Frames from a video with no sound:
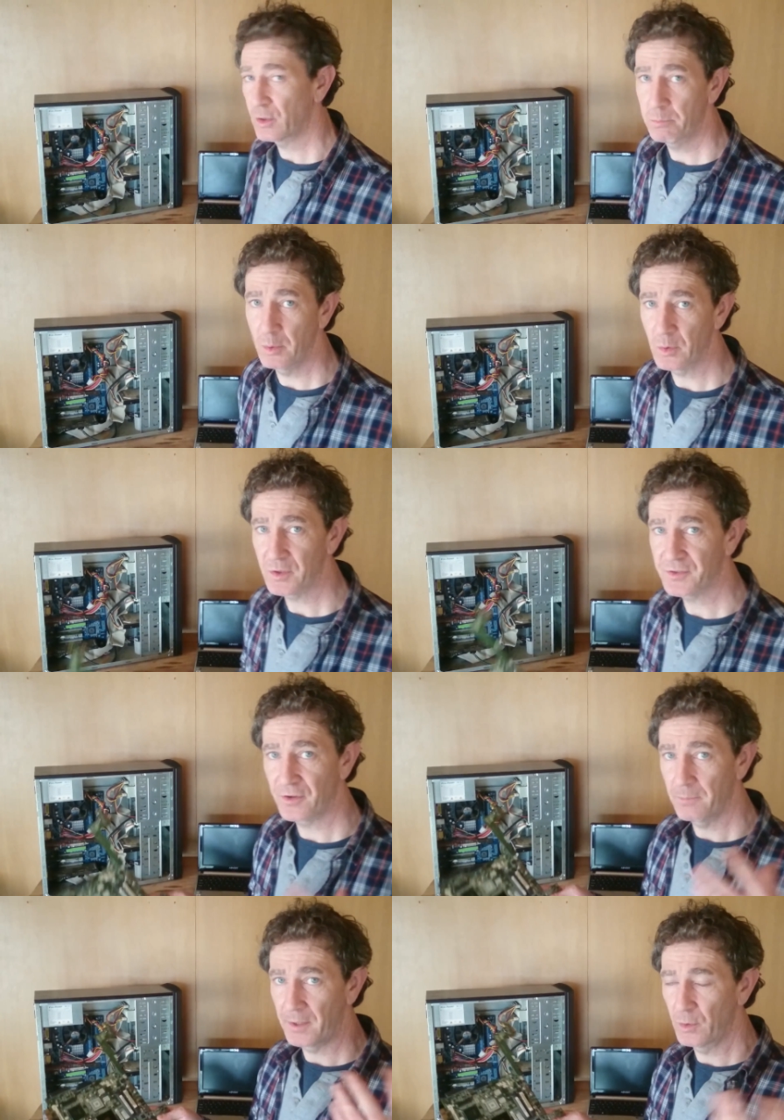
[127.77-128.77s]
out boards
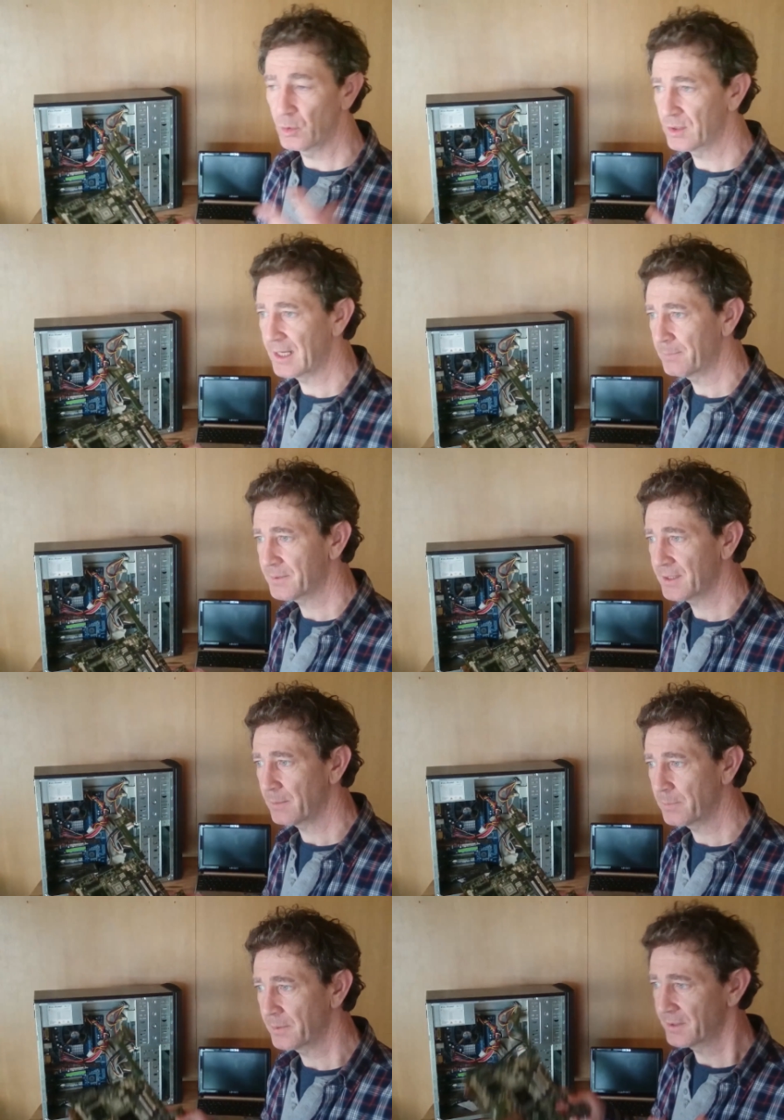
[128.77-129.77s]
from an old
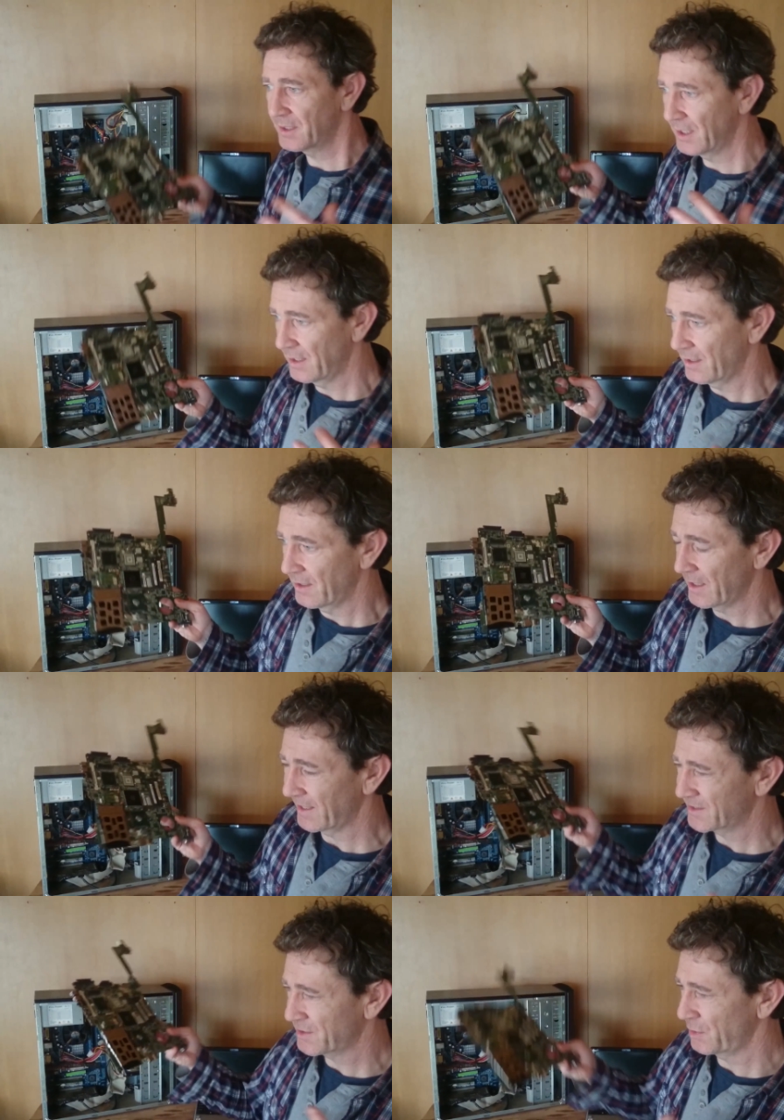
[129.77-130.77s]
laptop
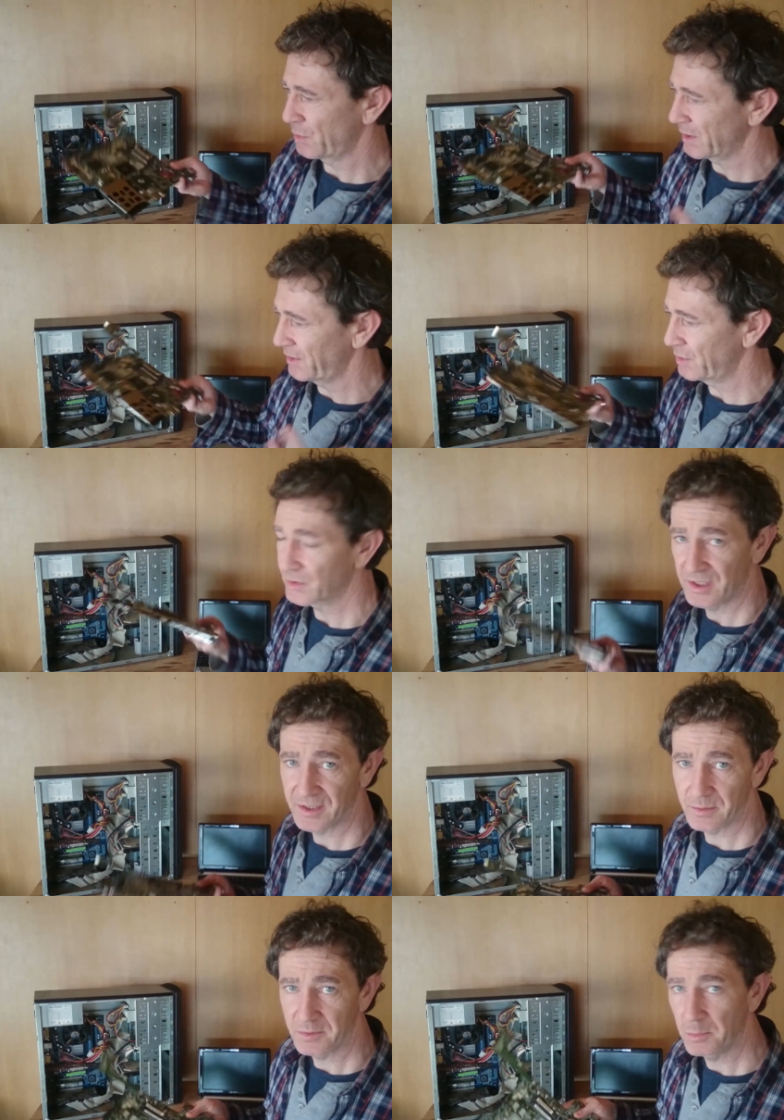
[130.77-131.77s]
to a new
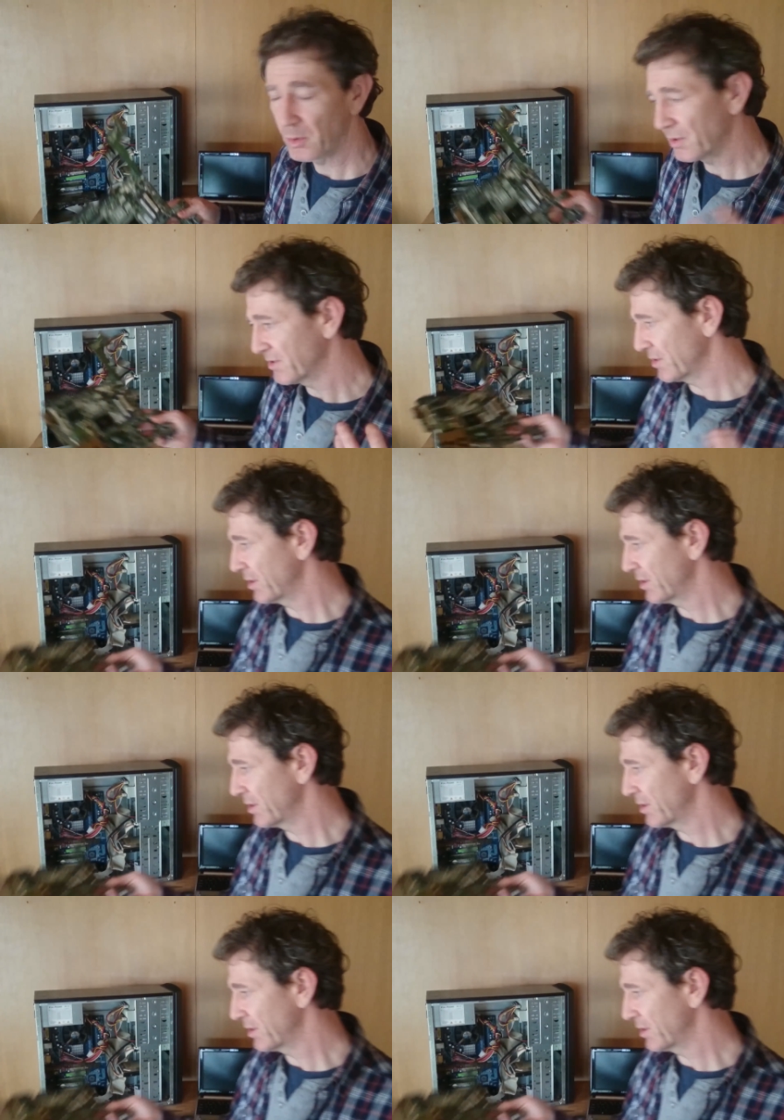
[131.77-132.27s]
systems board. So